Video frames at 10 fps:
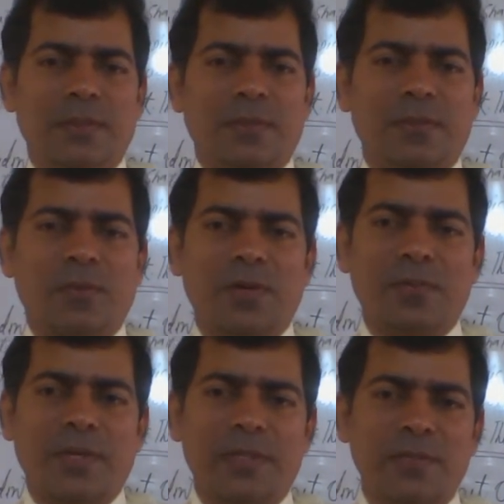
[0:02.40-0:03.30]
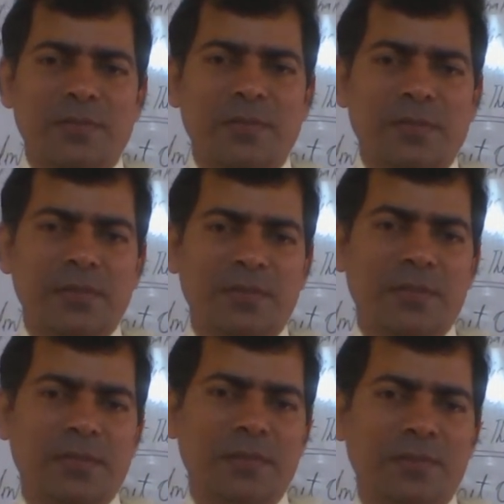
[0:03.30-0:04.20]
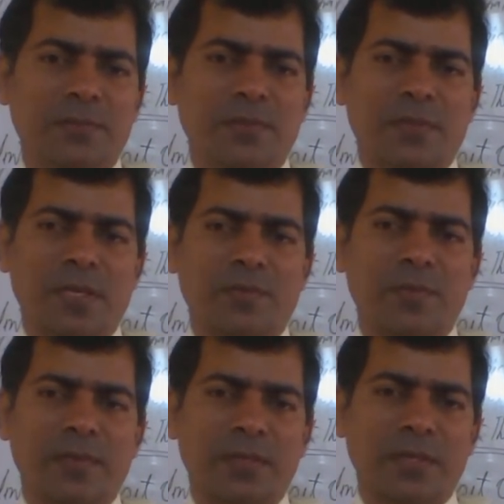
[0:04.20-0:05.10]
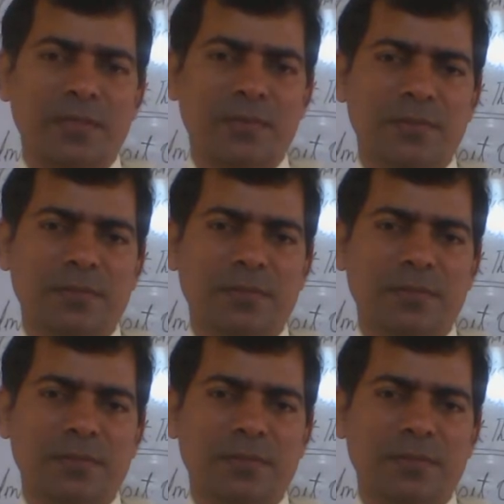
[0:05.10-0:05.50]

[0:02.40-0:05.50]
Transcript: Good morning, my dear students. Welcome to my class.